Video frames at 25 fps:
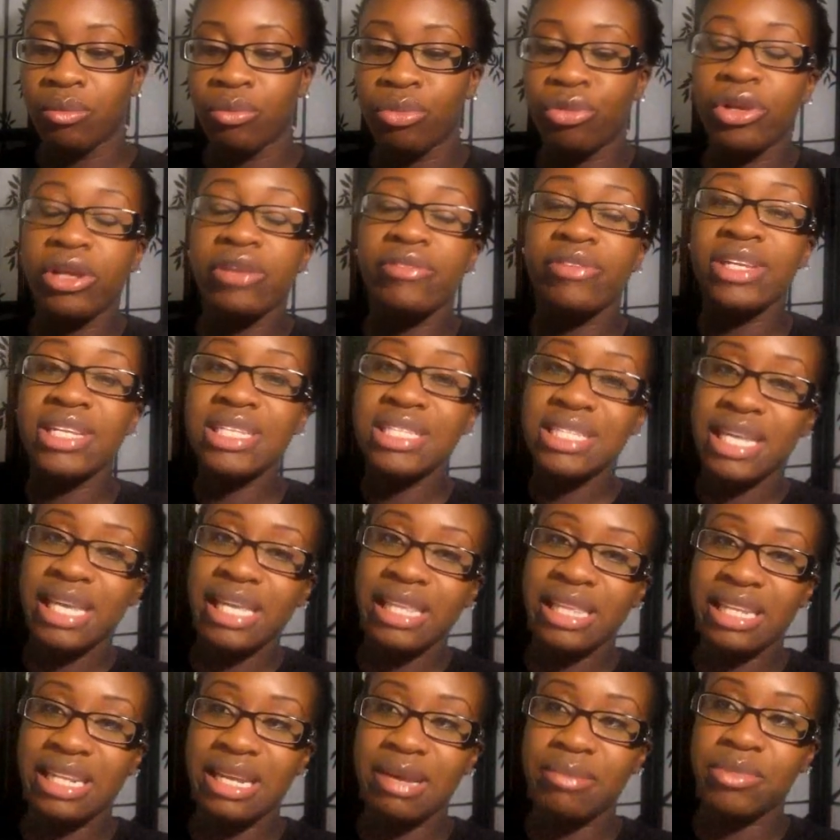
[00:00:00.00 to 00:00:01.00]
previous
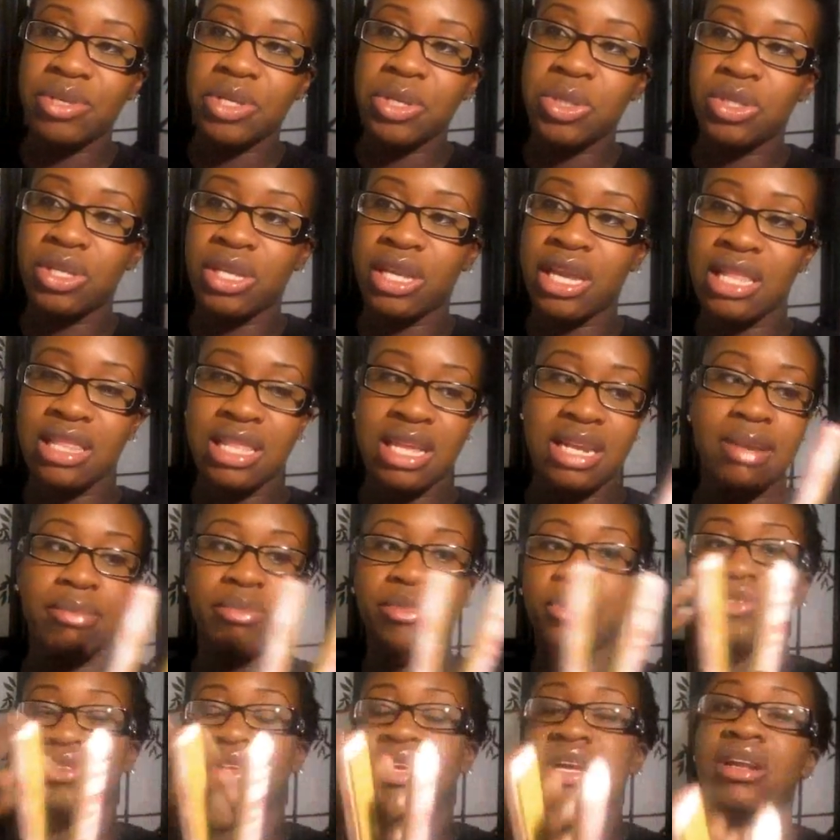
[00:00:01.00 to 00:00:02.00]
heat that I'm using, and then
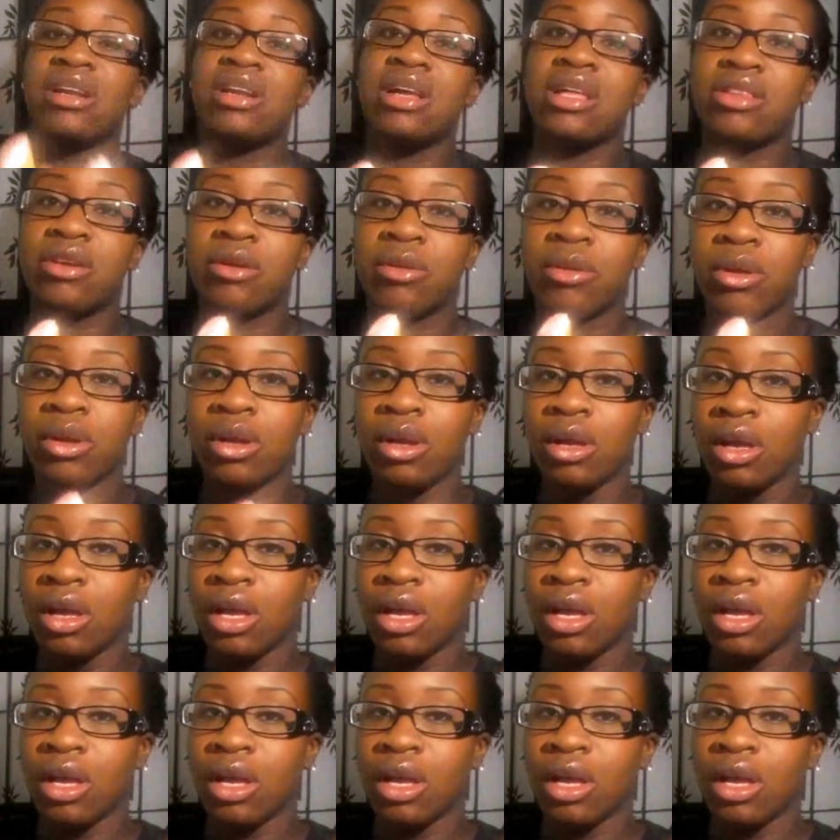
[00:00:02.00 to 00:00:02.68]
I'm using another